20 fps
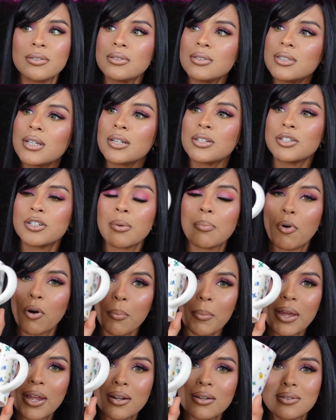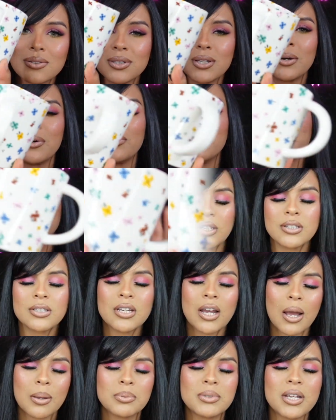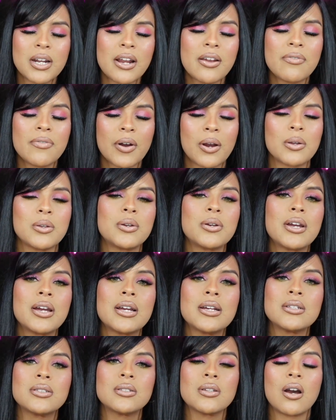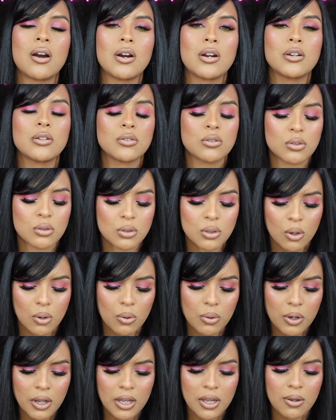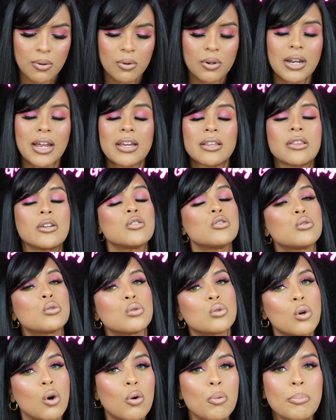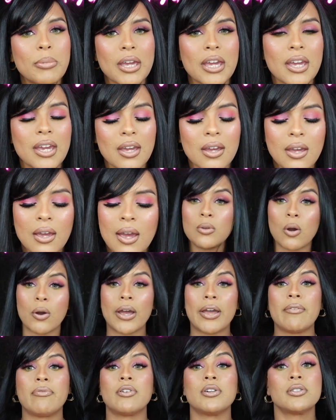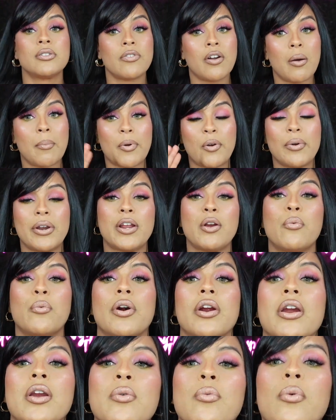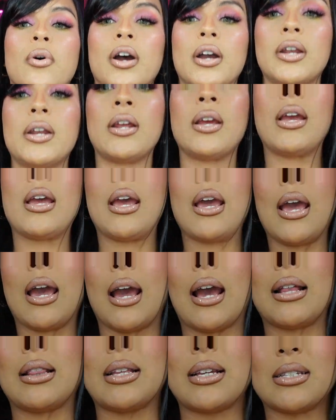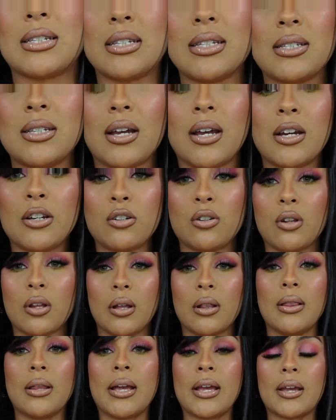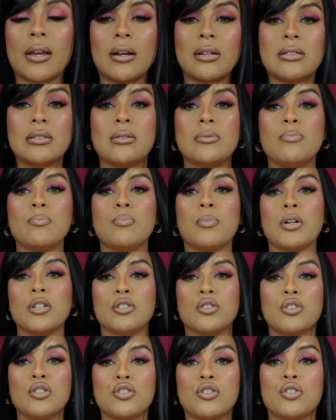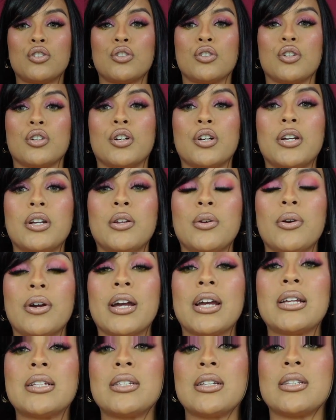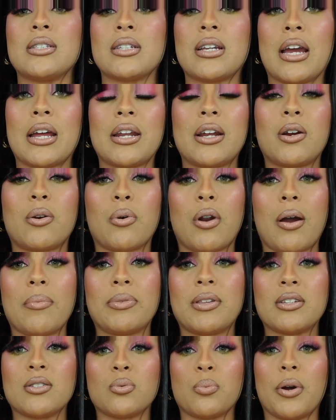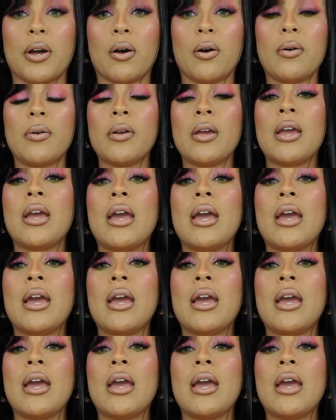such a moment. So the tops that I found you guys are so cute. Like they're so me. Okay, first of all, I'm already wearing one and this is a like a mustard shirt you guys it's kind of cropped as well